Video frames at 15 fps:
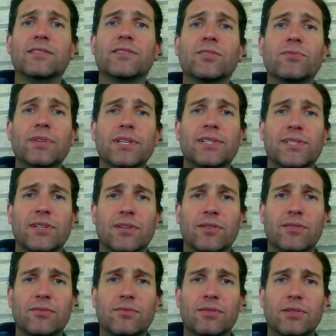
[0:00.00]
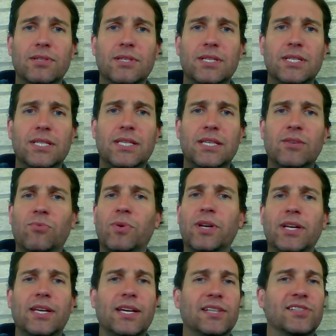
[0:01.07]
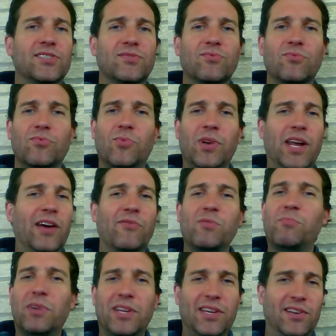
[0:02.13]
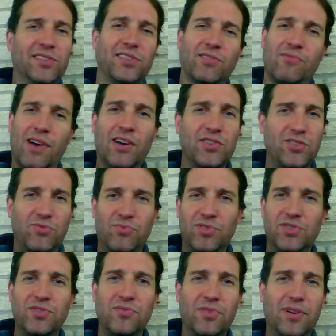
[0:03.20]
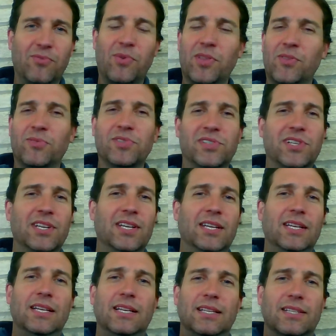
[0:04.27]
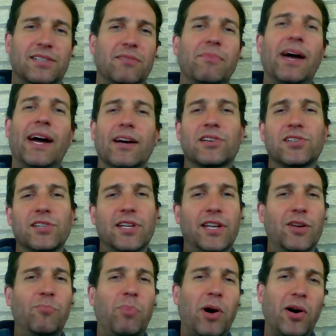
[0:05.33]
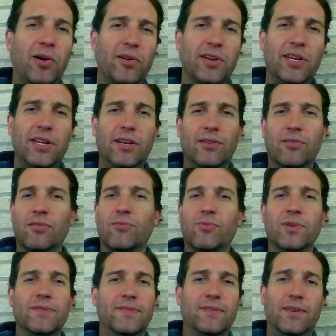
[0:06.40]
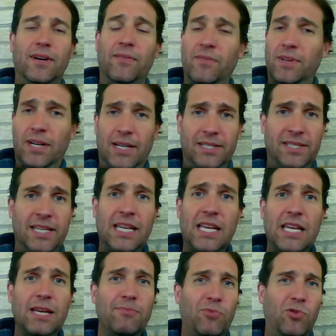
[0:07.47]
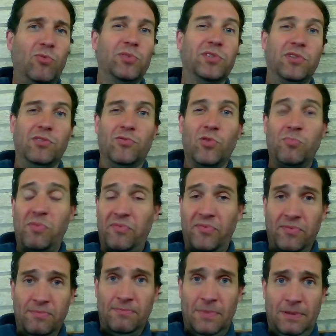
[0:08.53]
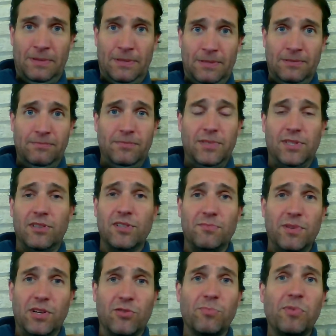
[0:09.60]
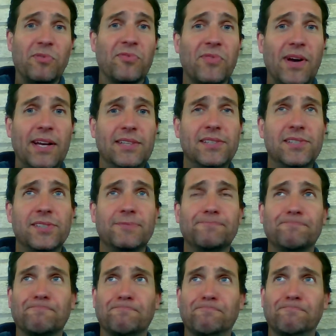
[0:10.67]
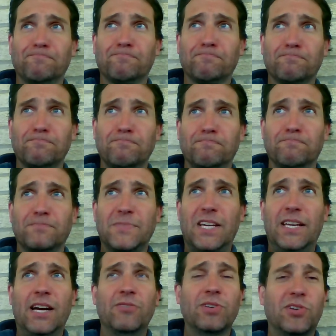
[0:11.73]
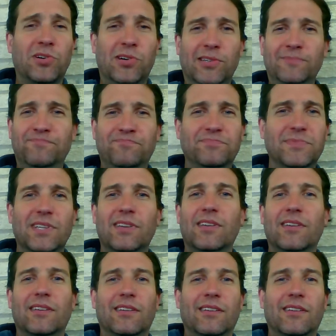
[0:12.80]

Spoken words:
in doing so, it went against what everybody else around you was doing. Whether it was some action at a party or with a team or with a group of friends. And I recall,